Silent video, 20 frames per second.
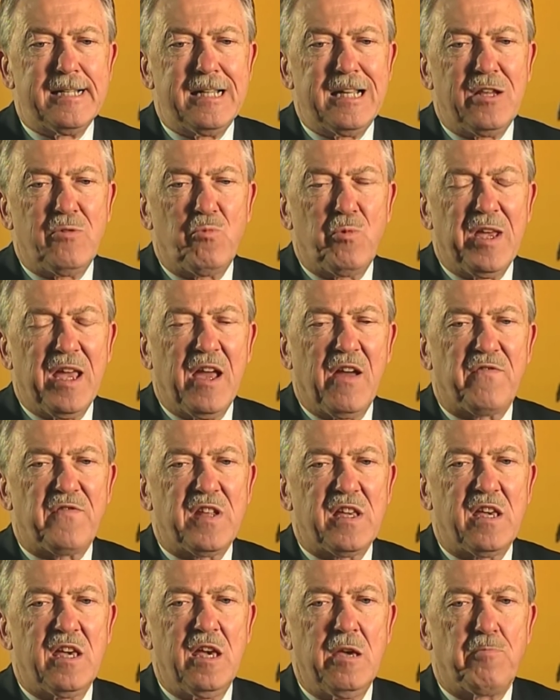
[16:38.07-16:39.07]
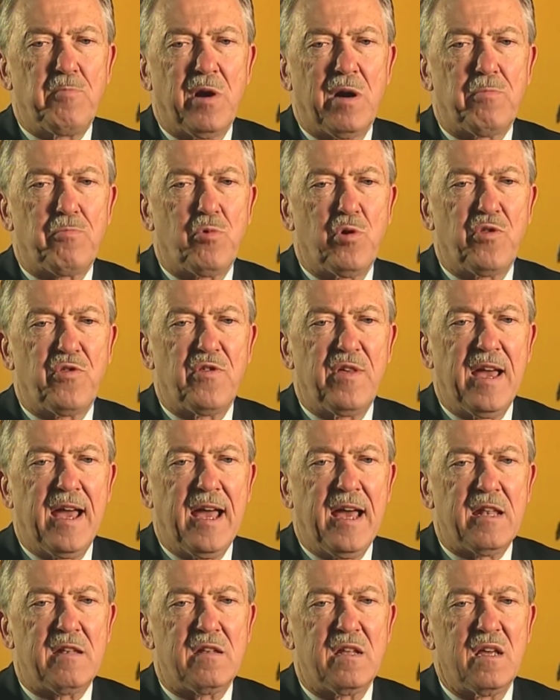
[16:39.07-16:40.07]
and we have to keep up with
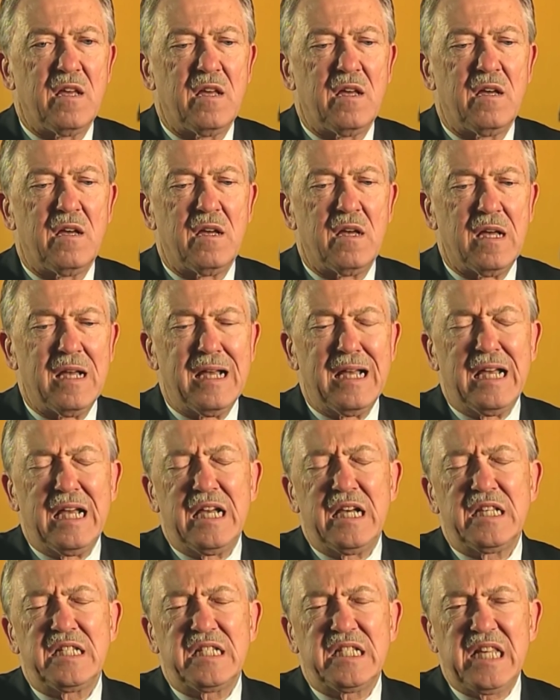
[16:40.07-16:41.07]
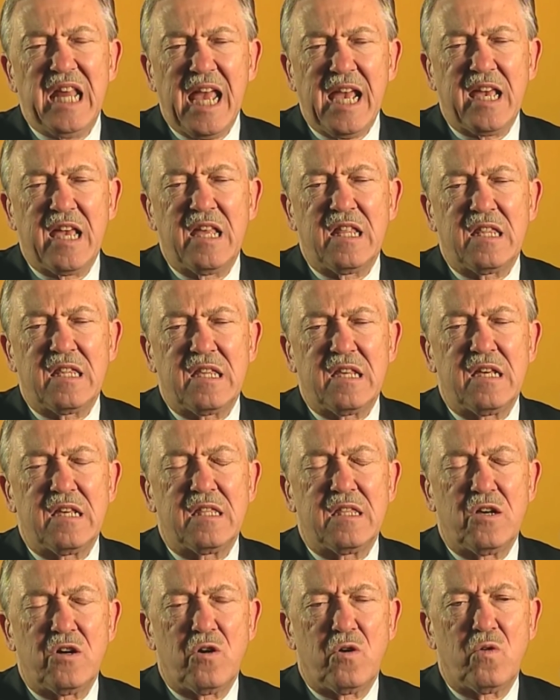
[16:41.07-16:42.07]
that. Uh. second,
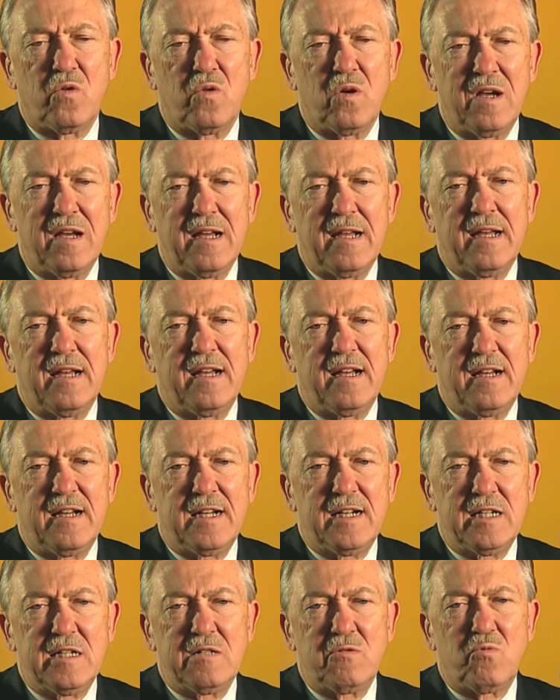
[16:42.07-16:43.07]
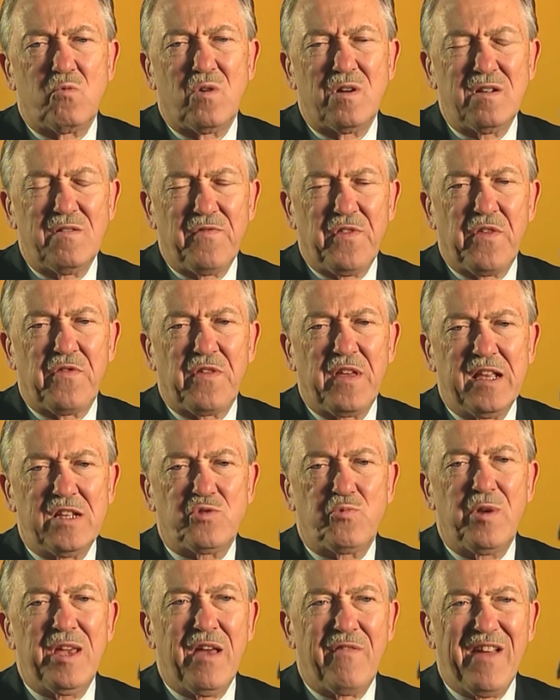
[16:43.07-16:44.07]
uh, though, uh, one of the
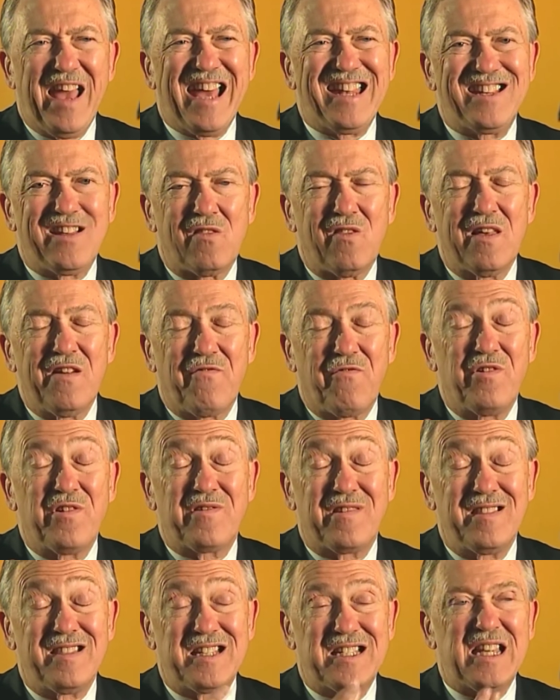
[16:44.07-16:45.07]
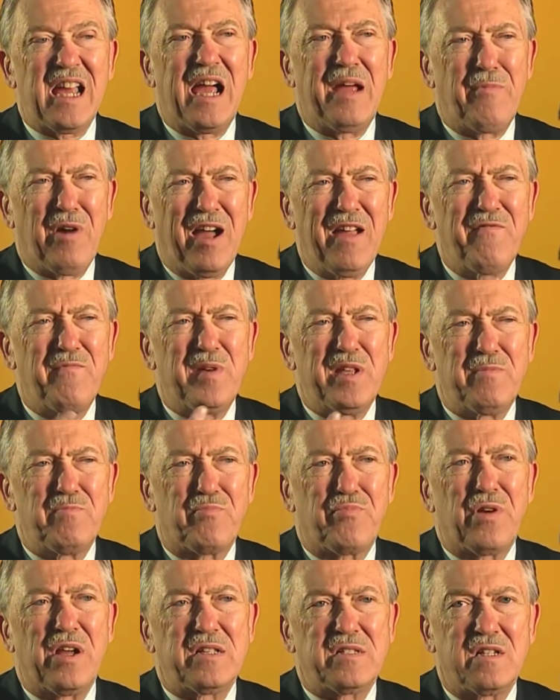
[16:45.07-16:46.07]
things we have had to live with in the time I've
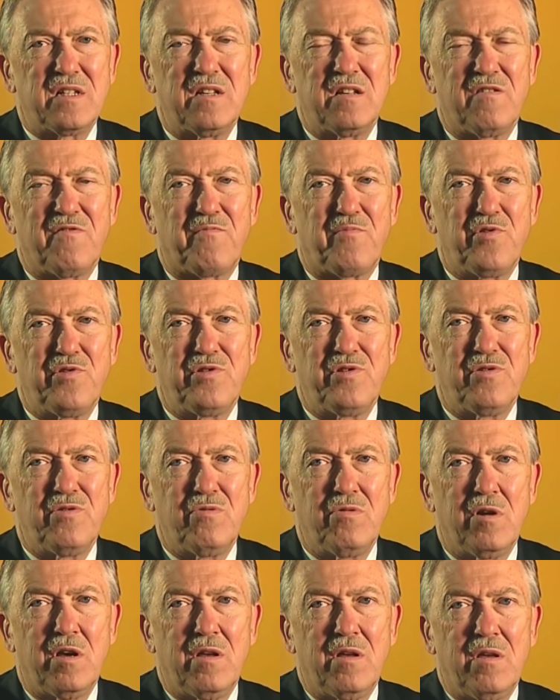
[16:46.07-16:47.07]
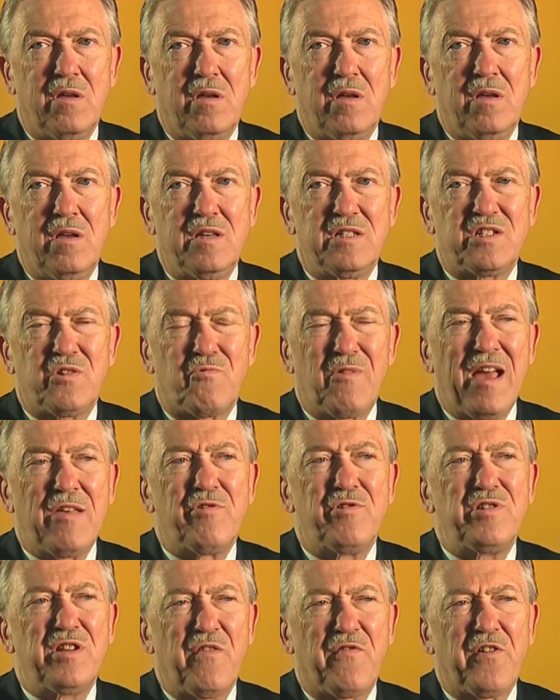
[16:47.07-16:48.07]
been president of Purdue is a
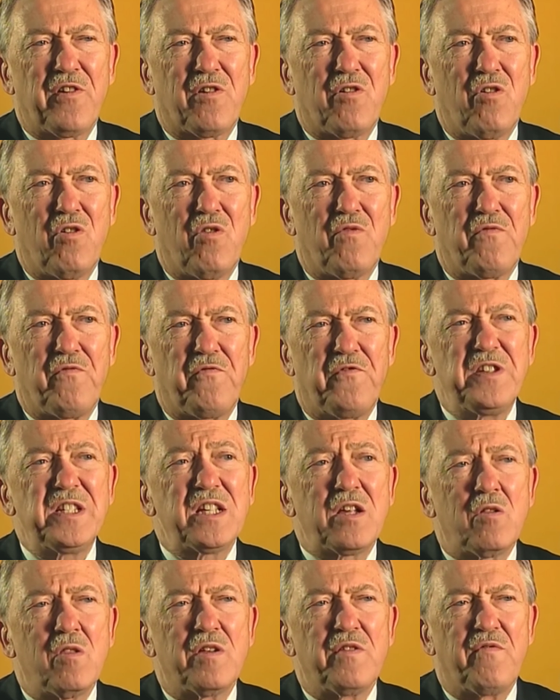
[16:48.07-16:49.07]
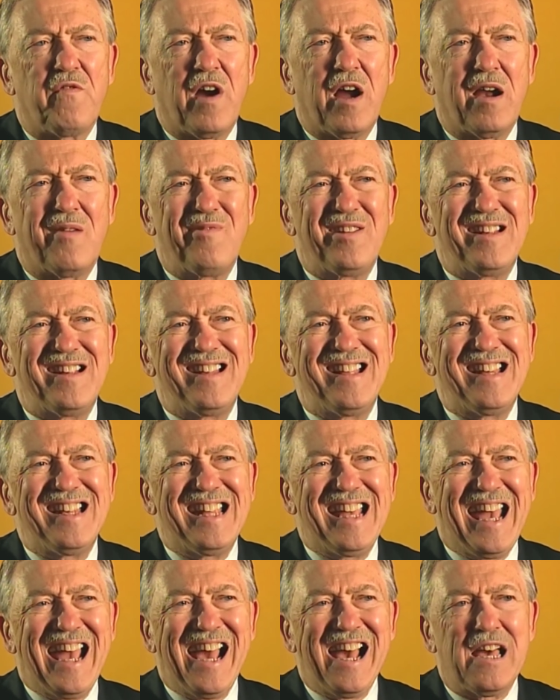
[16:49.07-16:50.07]
rather difficult fiscal environment in
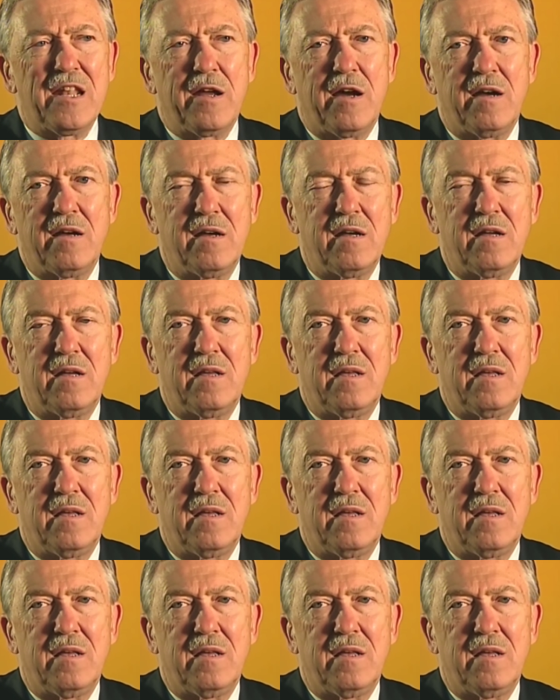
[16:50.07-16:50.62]
Indiana,